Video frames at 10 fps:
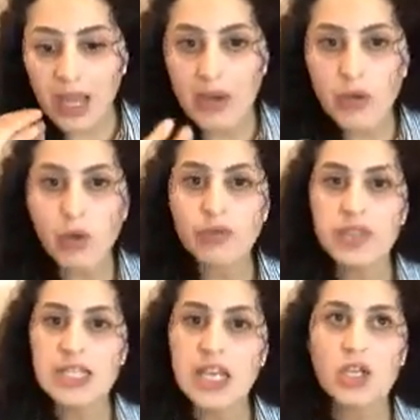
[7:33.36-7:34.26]
have a
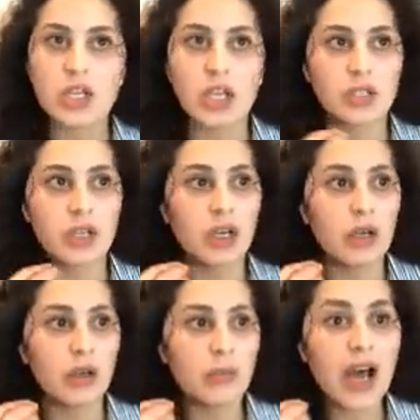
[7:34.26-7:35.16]
conversation,
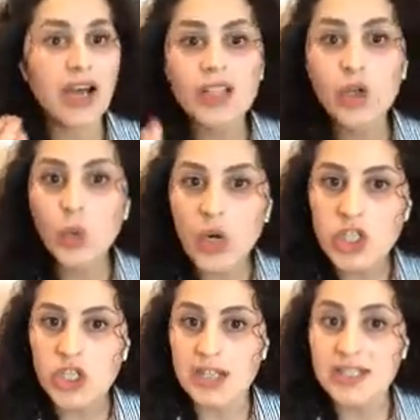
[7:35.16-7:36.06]
ask a
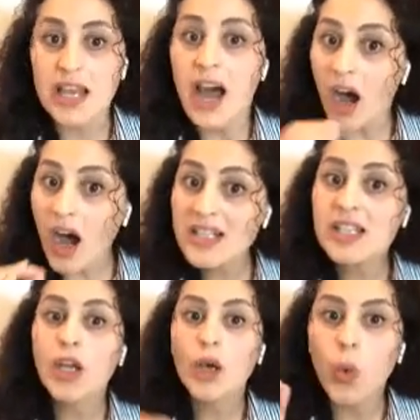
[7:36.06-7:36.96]
question, ask
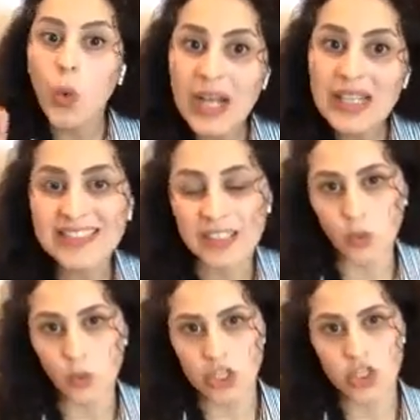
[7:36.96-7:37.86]
quality
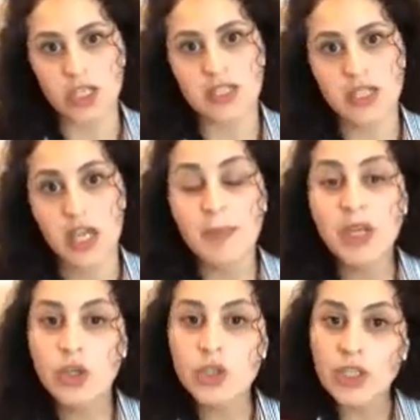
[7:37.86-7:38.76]
questions,
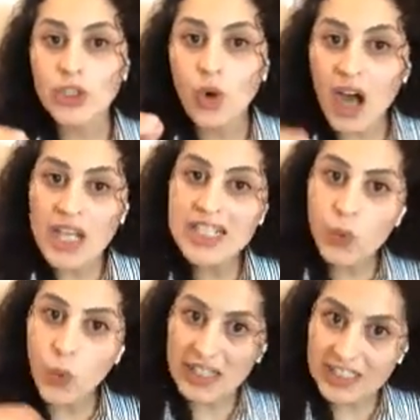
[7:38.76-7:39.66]
because when you ask a
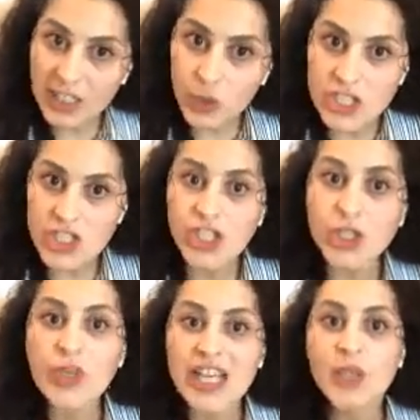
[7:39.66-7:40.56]
quality question,
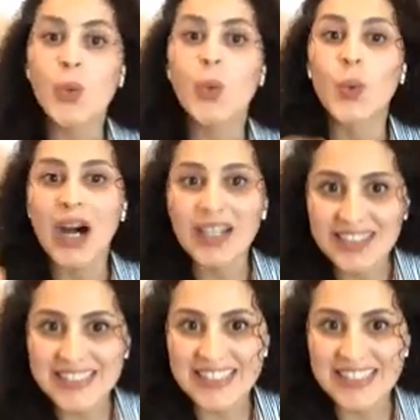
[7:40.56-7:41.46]
you get a
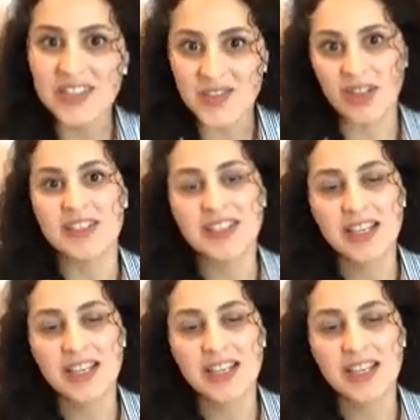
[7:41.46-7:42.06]
quality result.